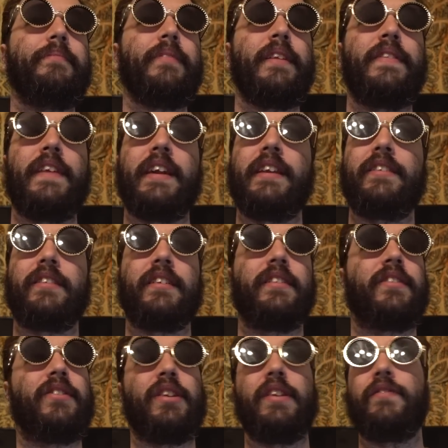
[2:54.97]
that it's
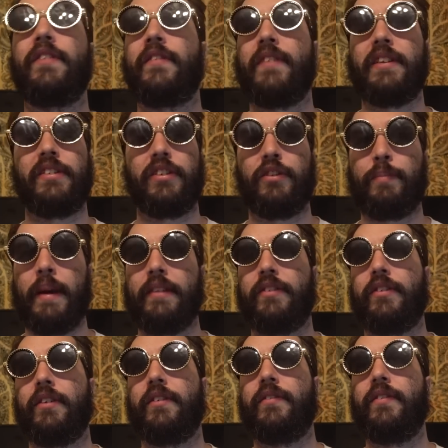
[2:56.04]
conceived of as
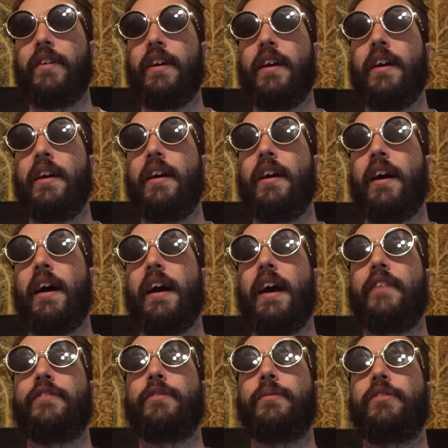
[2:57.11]
expensive. I
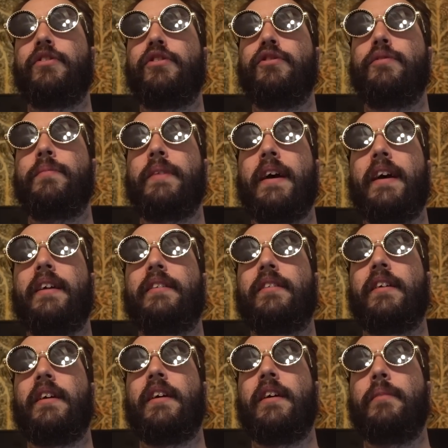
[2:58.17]
have to assume that
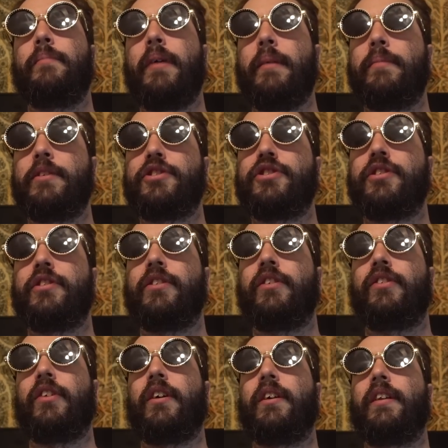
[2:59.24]

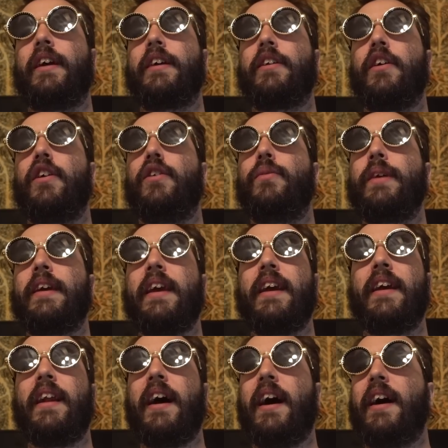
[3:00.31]
publishers are like, oh, we
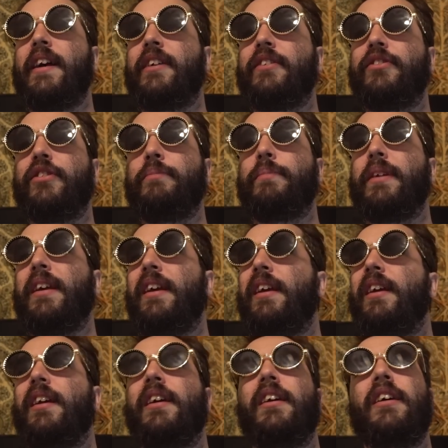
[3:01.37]
can't hire
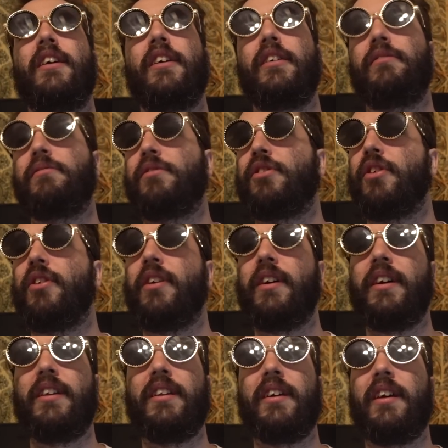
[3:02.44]
somebody
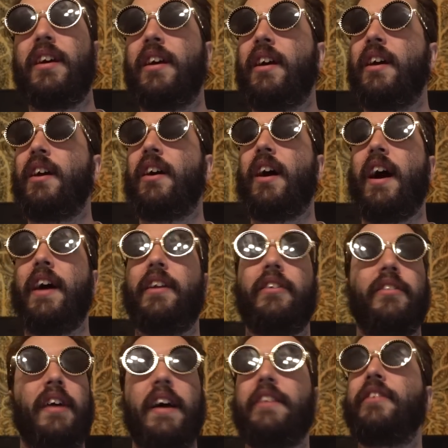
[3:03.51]
good. I
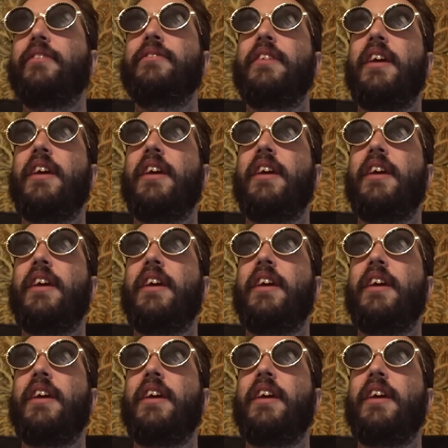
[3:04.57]
don't. I don't